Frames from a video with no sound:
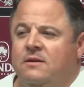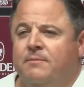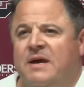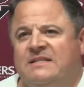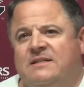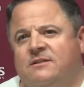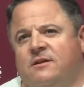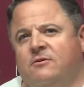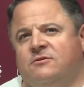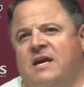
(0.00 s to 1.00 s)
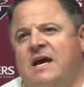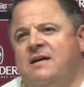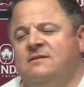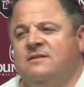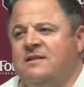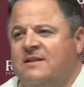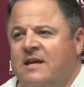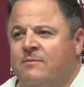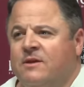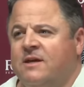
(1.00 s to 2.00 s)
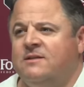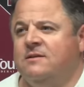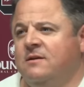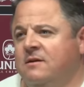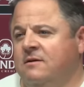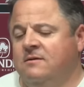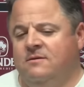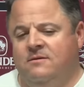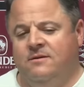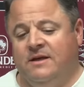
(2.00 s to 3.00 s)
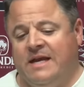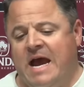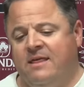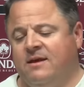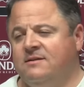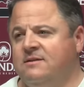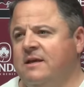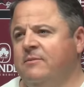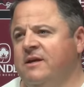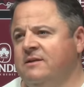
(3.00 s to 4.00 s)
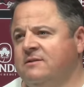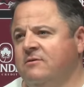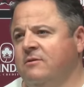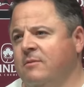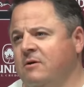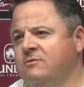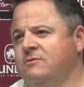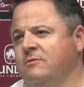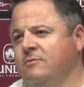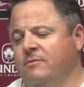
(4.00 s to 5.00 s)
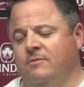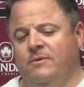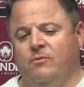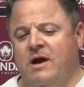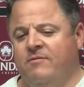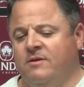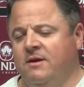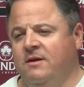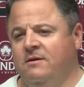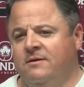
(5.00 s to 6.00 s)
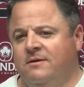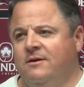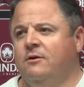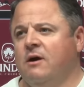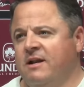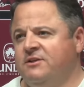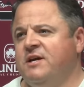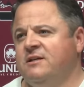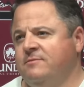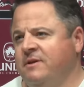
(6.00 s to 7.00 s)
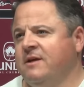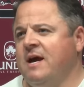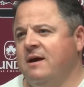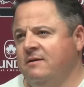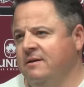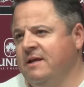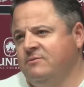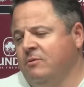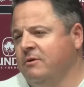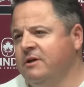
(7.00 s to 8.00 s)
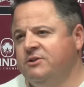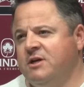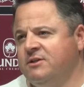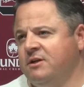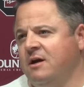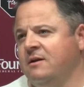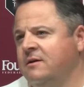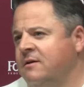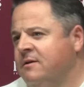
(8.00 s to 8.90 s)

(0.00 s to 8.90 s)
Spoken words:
The message to those guys is the team that gets the guy that gets the team in the end zone the most will have the greatest chance to be the guy, and that's what we're going to judge it on.